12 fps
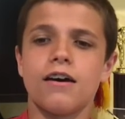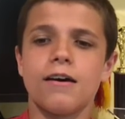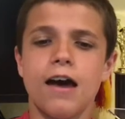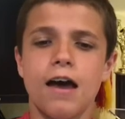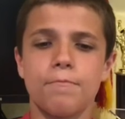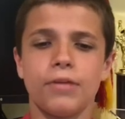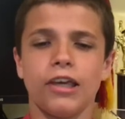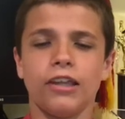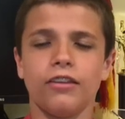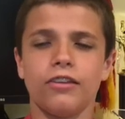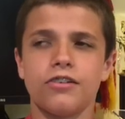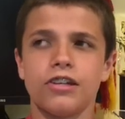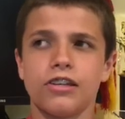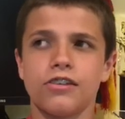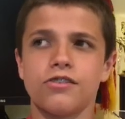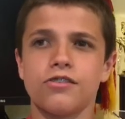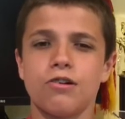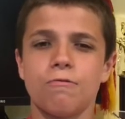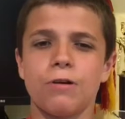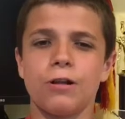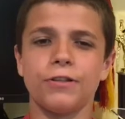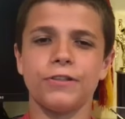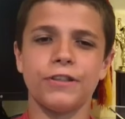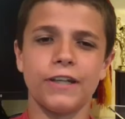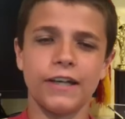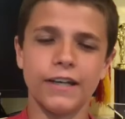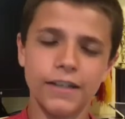I'm Englishing so well today.